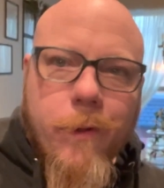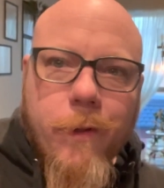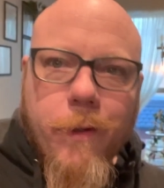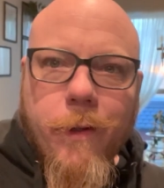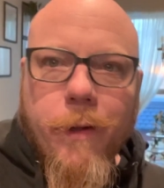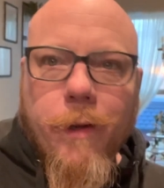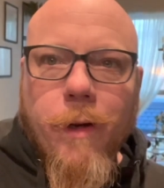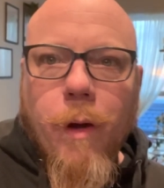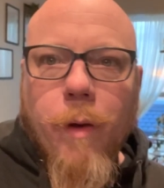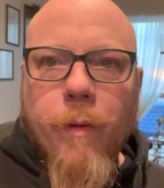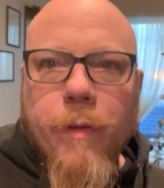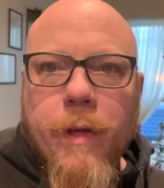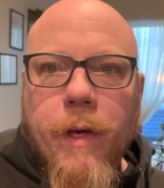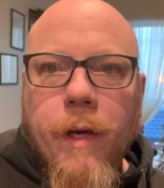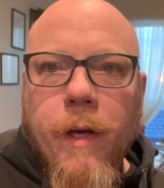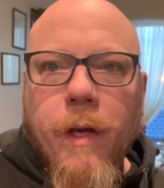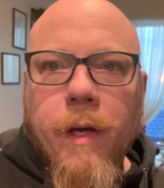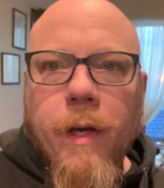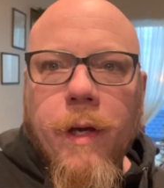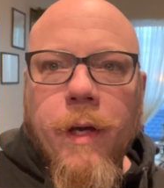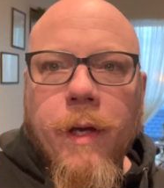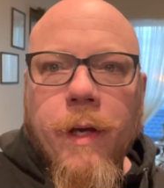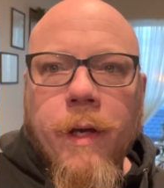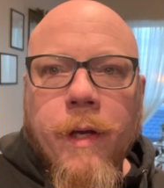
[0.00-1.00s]
You know, the
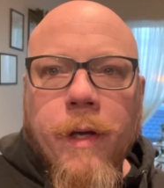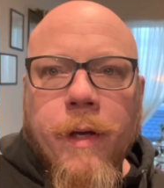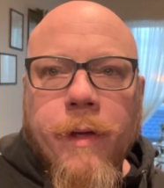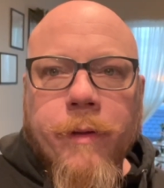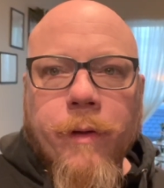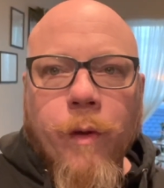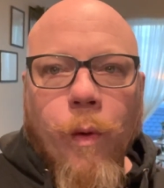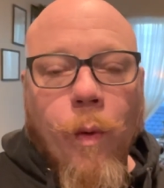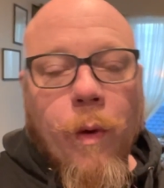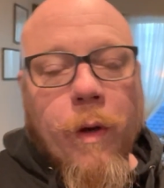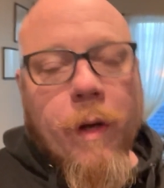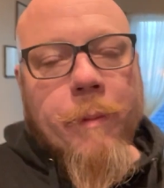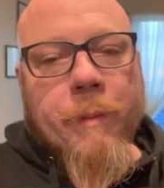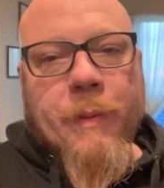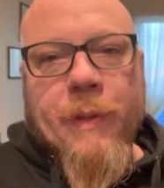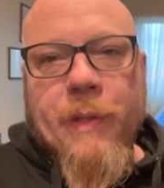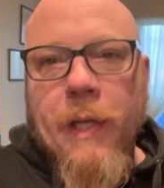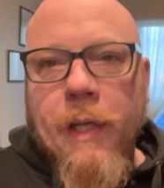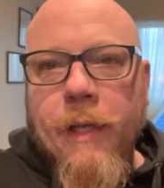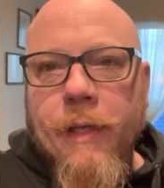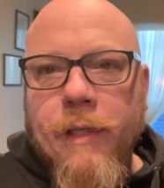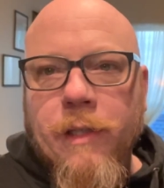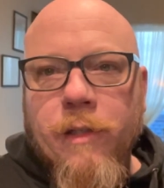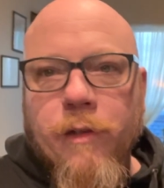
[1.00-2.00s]
one I'm
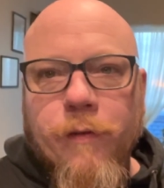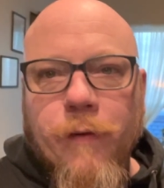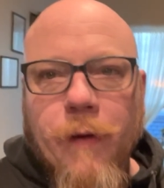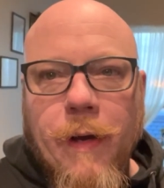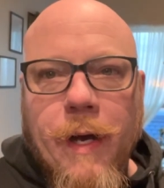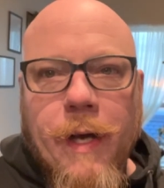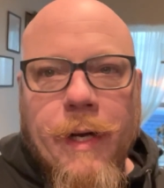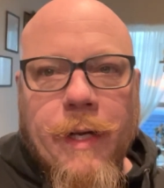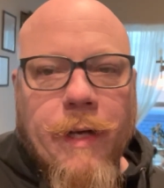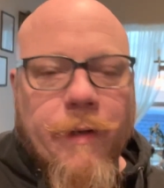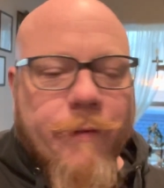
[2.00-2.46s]
selling is fine.